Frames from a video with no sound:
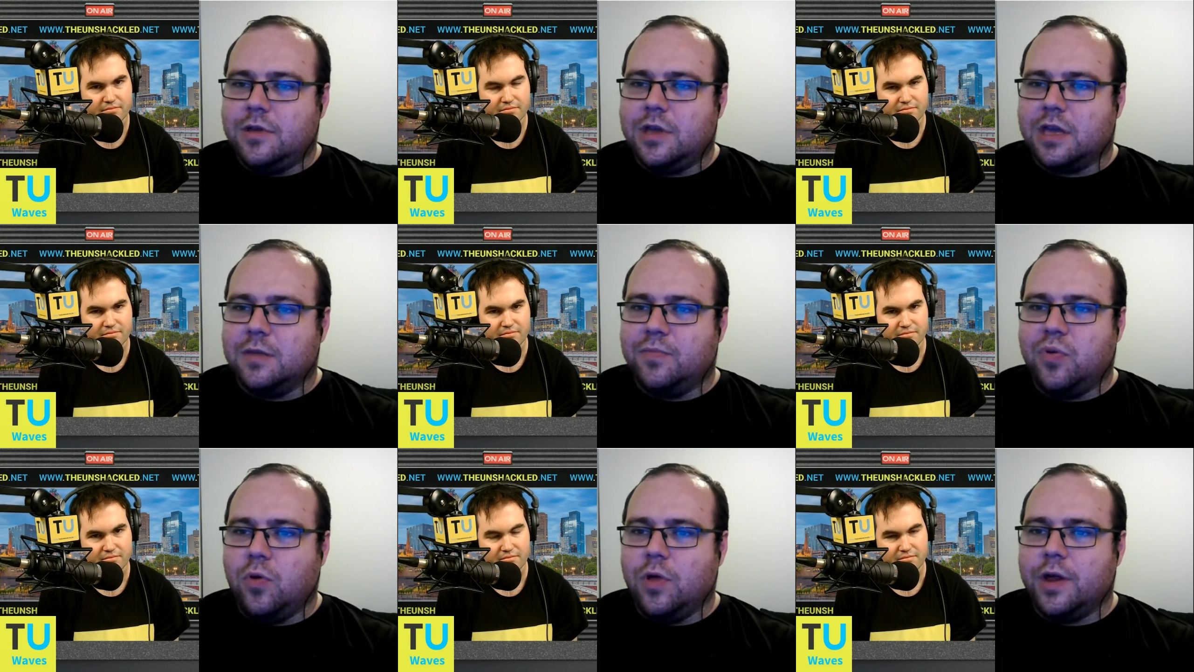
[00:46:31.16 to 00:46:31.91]
Speaker 1: can
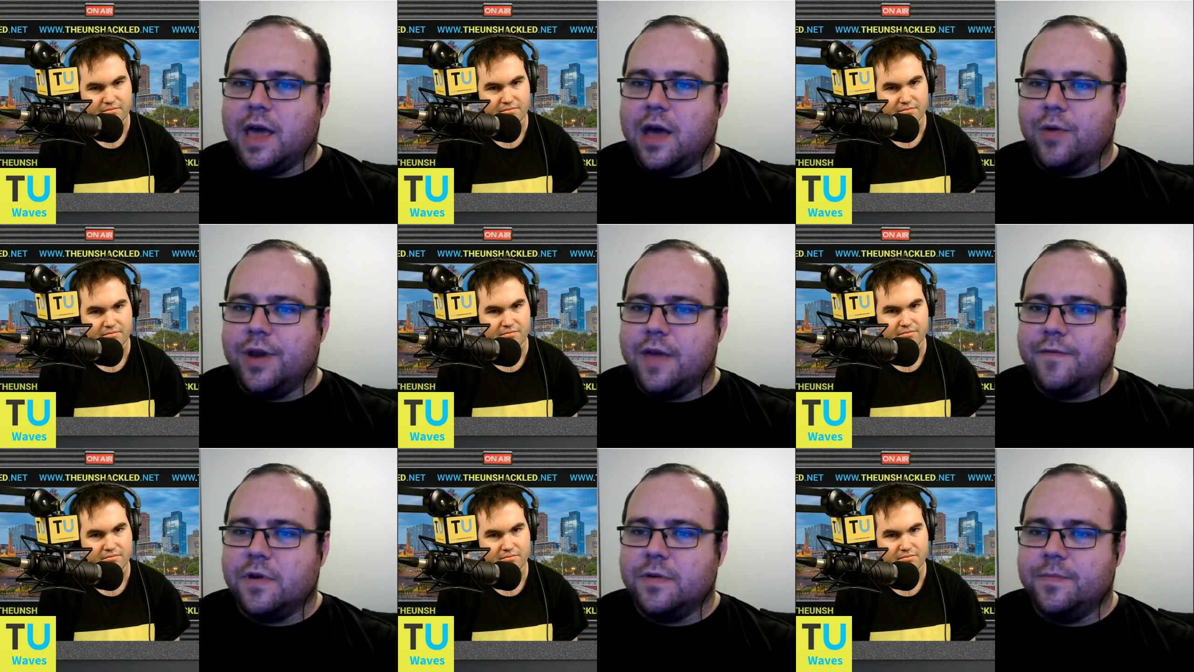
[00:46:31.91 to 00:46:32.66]
pull it out
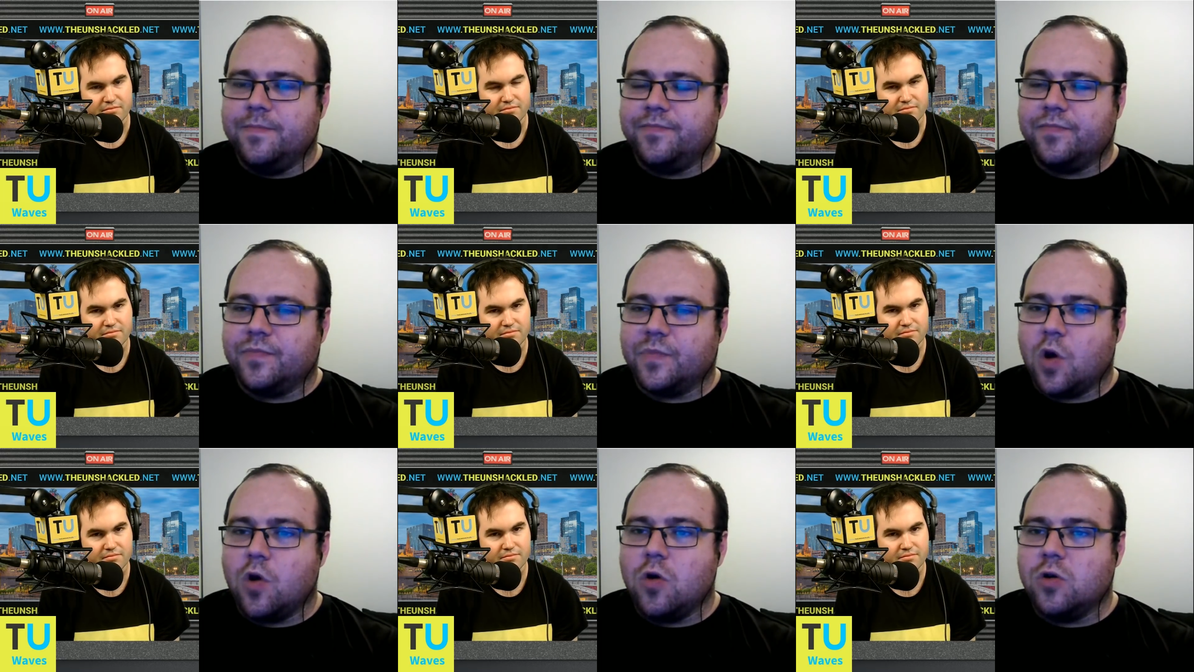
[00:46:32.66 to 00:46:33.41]
whenever.
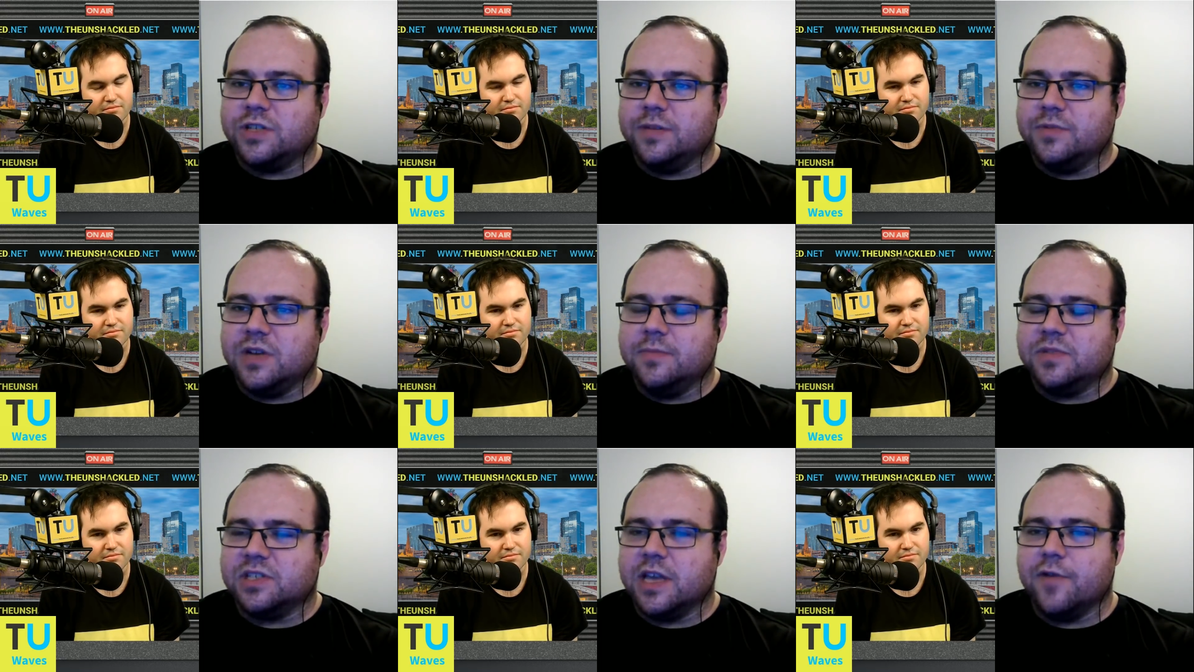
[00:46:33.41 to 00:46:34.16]
Or sometimes
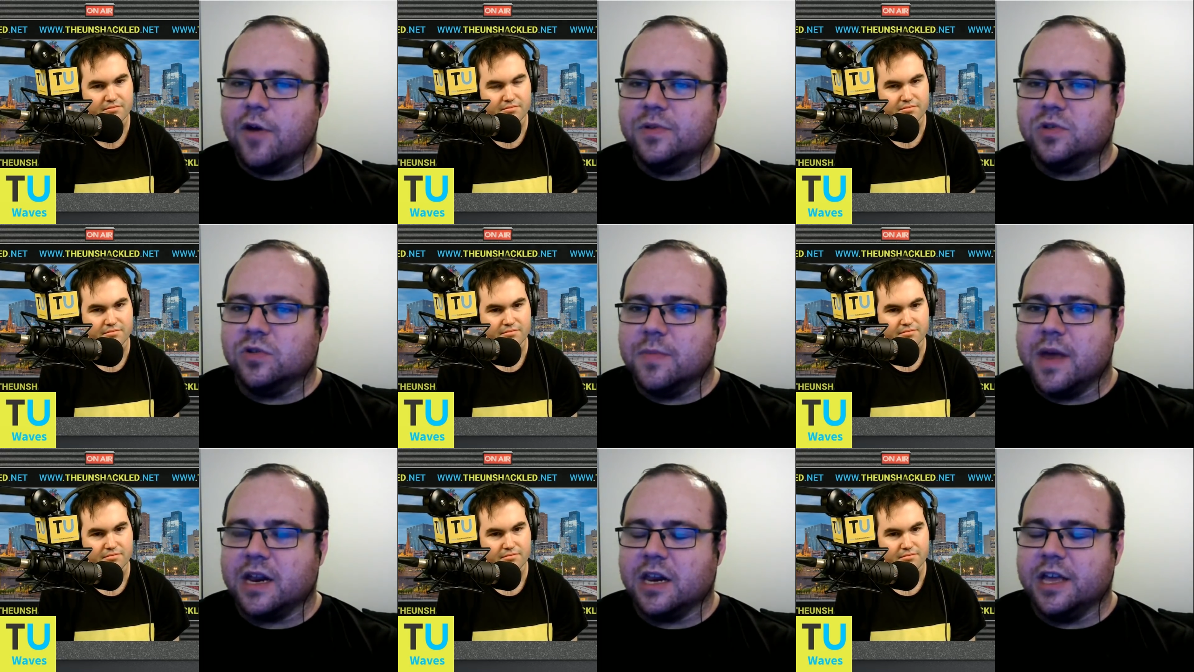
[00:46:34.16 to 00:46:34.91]
the safe opens
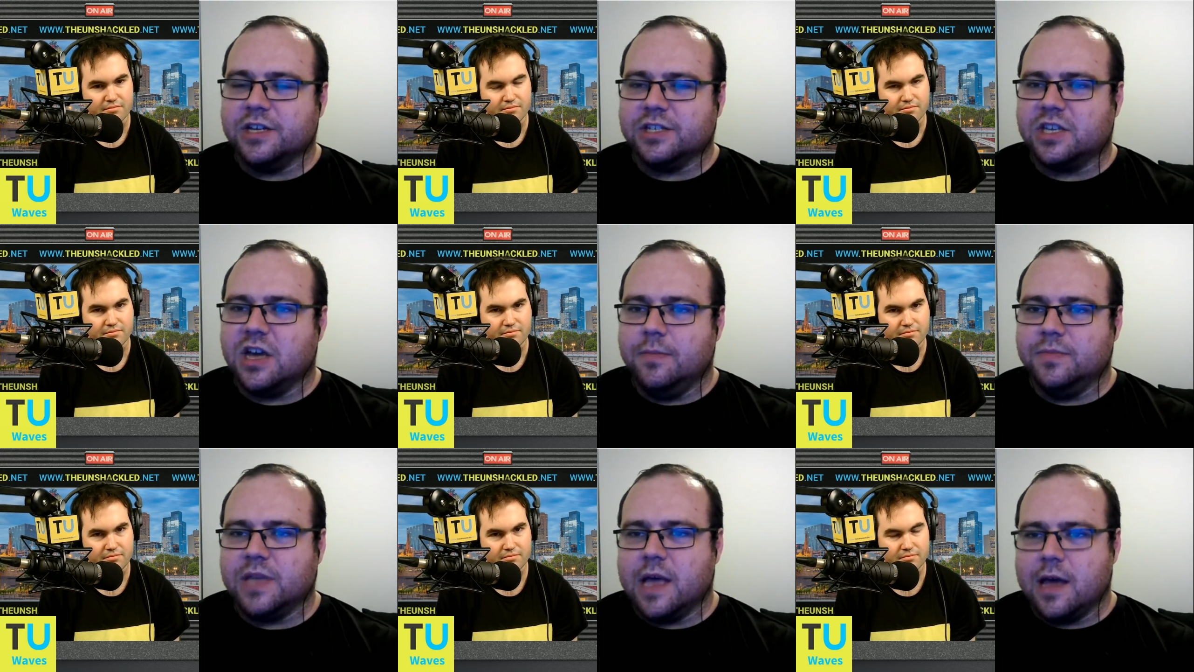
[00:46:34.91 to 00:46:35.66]
automatically and just
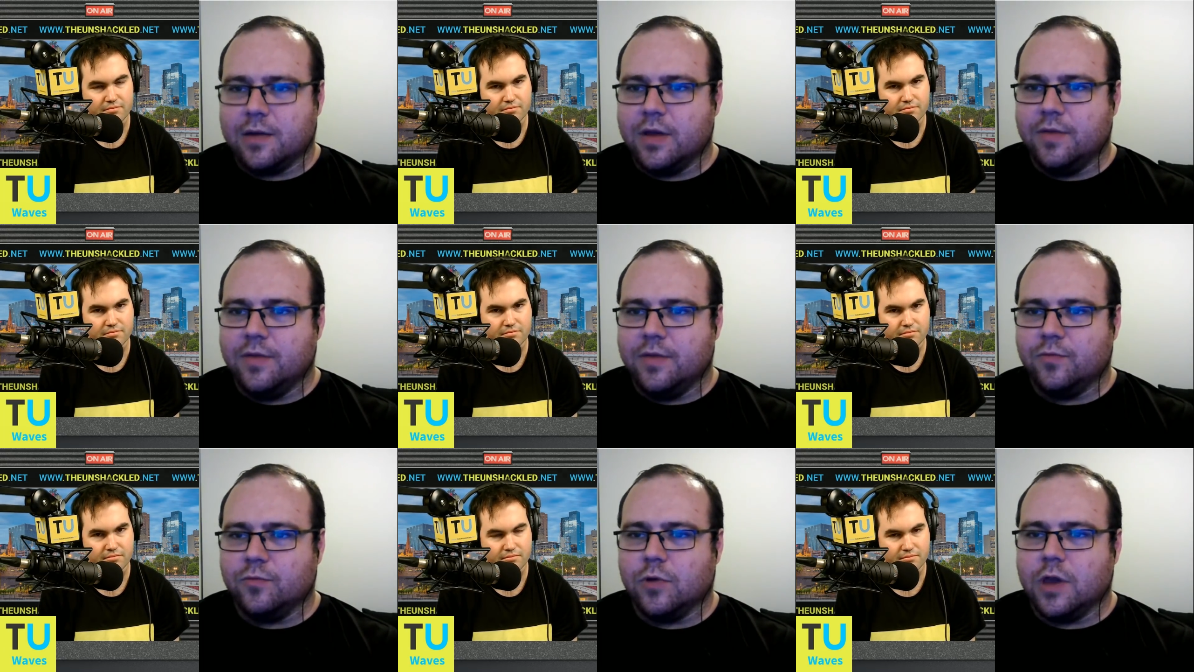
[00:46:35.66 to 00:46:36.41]
comes out in,
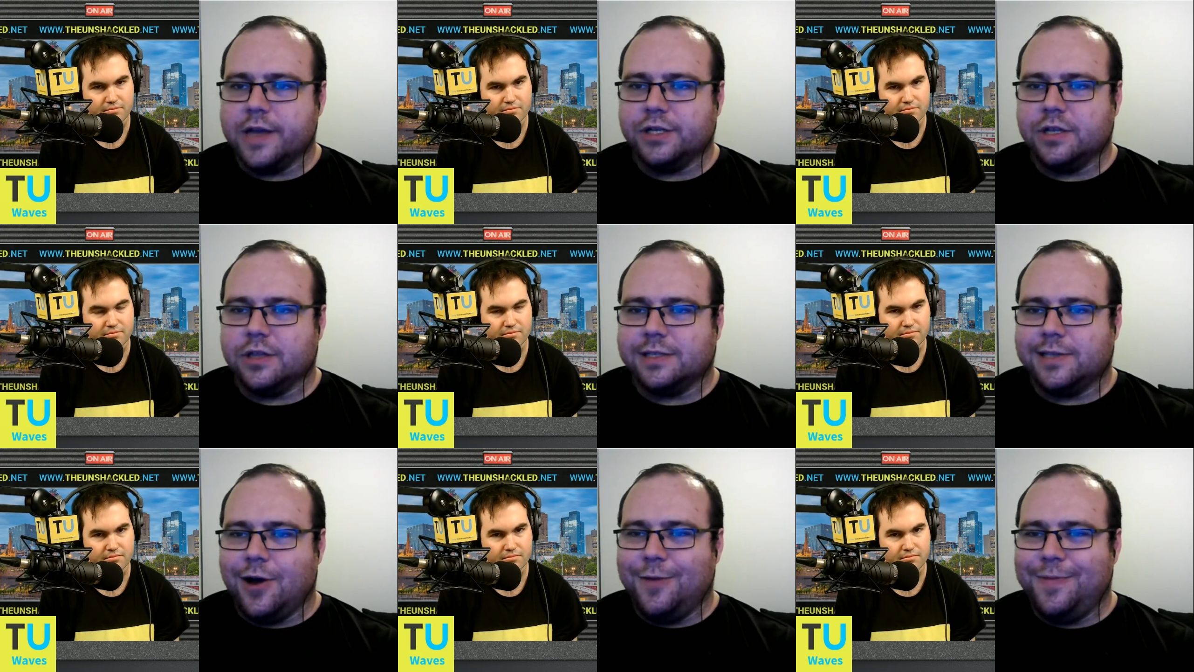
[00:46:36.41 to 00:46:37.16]
in relation to the
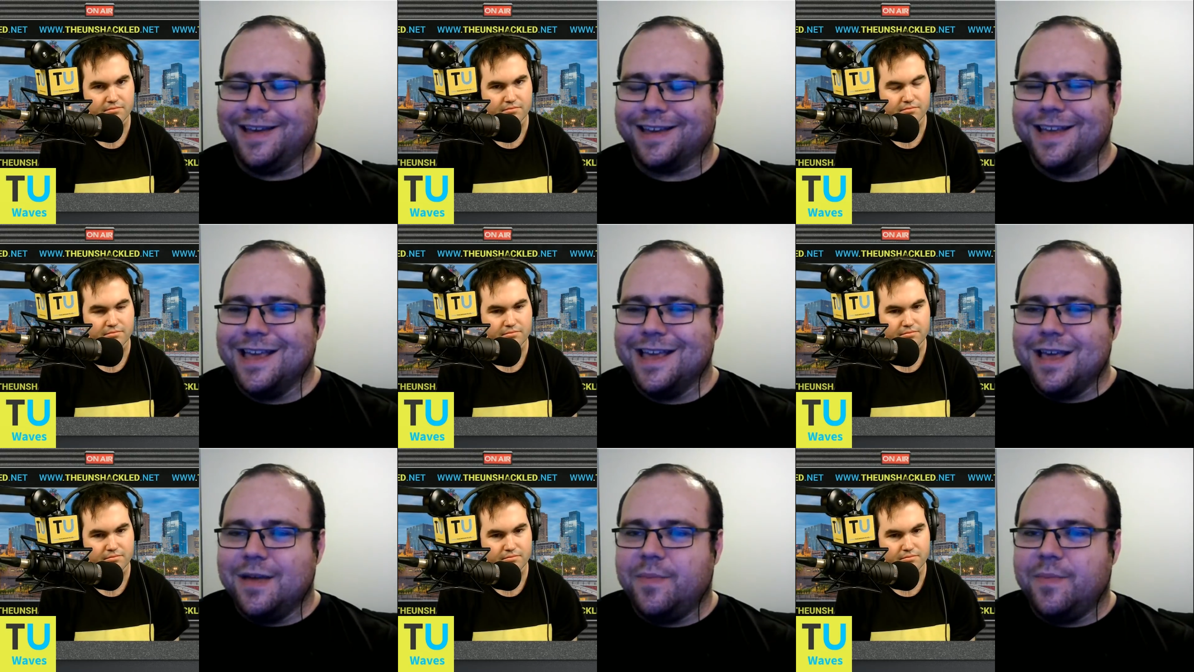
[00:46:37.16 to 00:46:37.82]
topic.